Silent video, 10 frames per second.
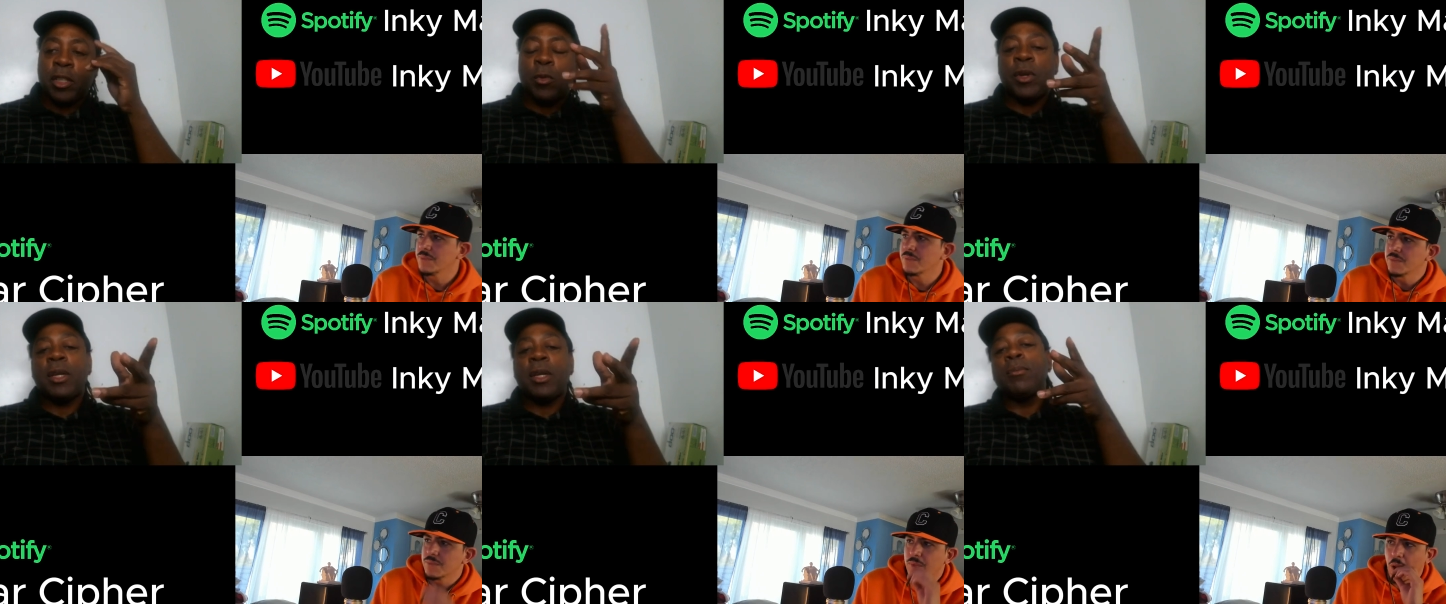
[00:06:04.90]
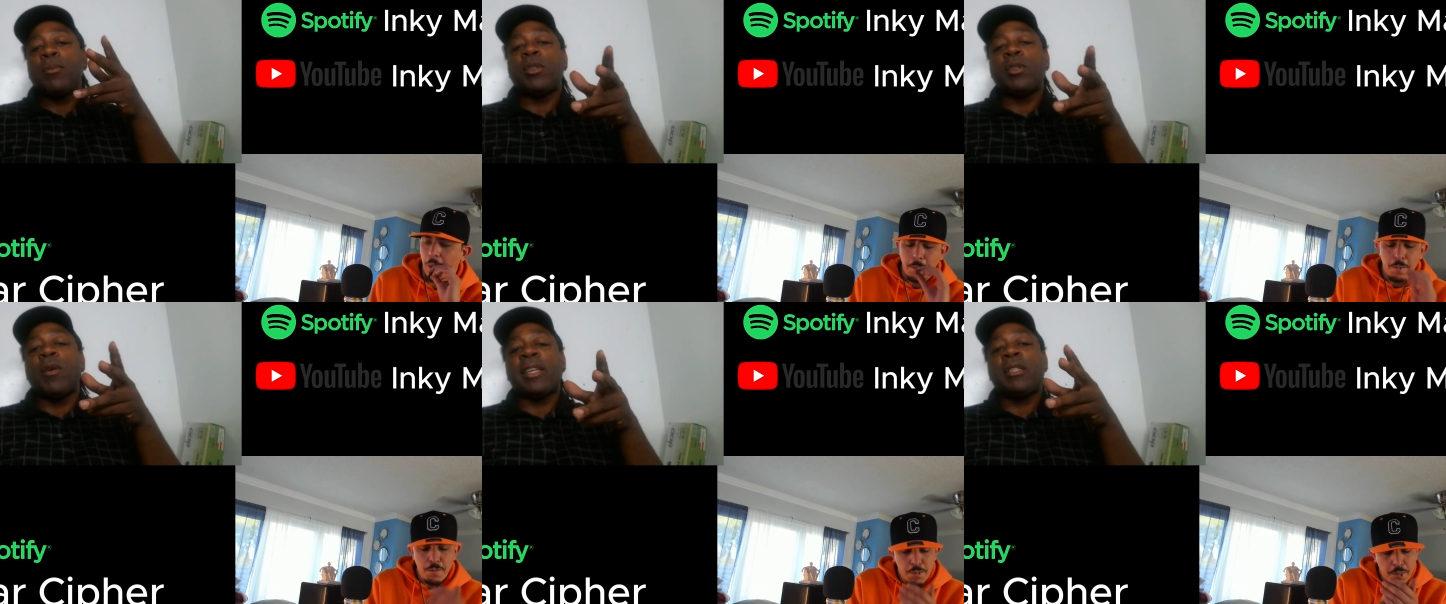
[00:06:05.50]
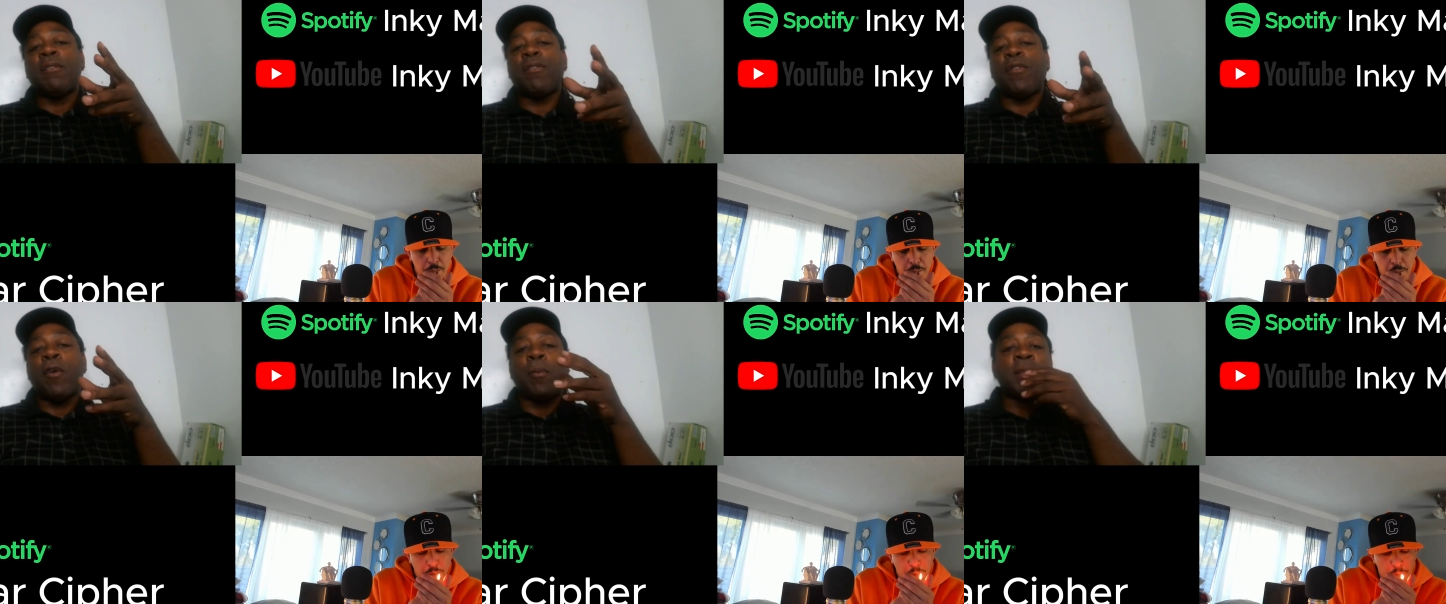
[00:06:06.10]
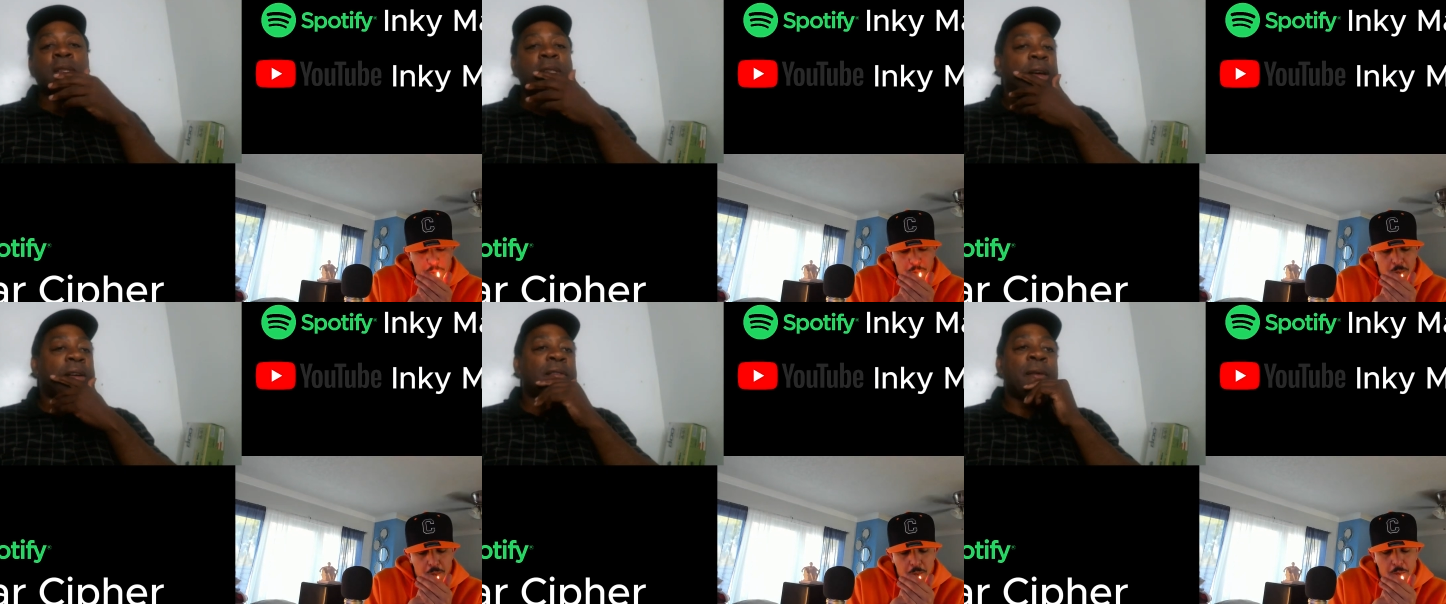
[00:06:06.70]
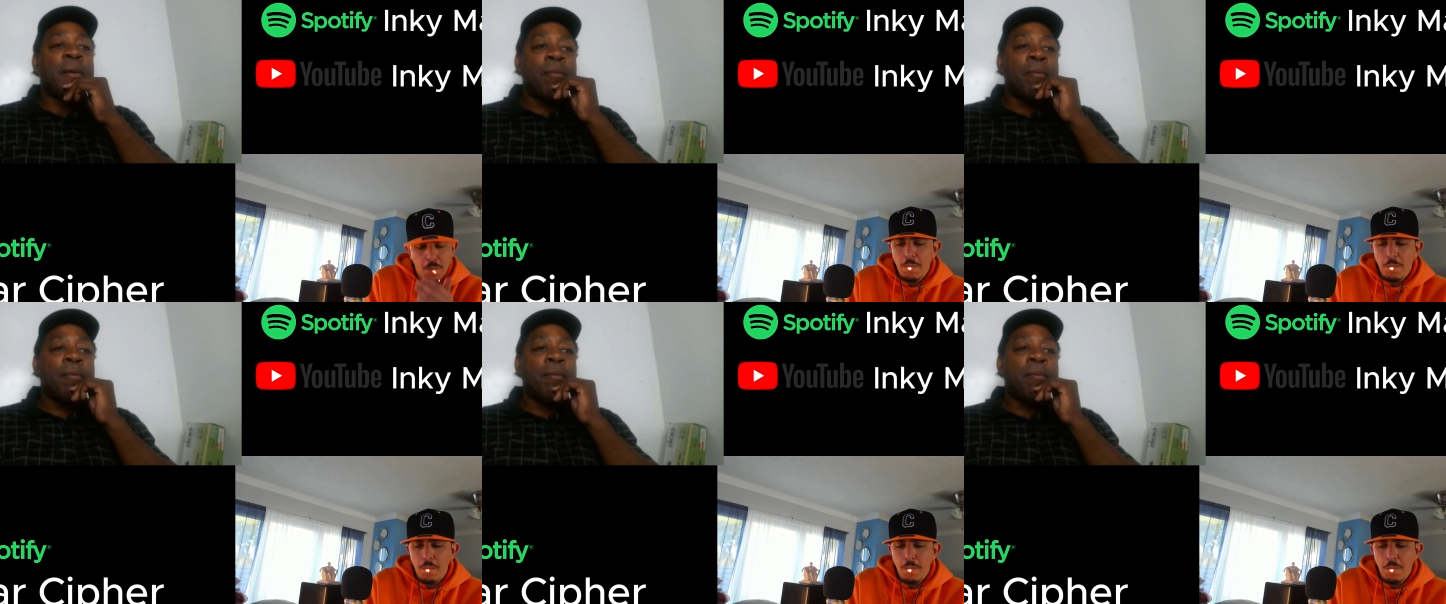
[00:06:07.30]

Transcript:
Speaker 1: part. So when it comes to actually filming stuff,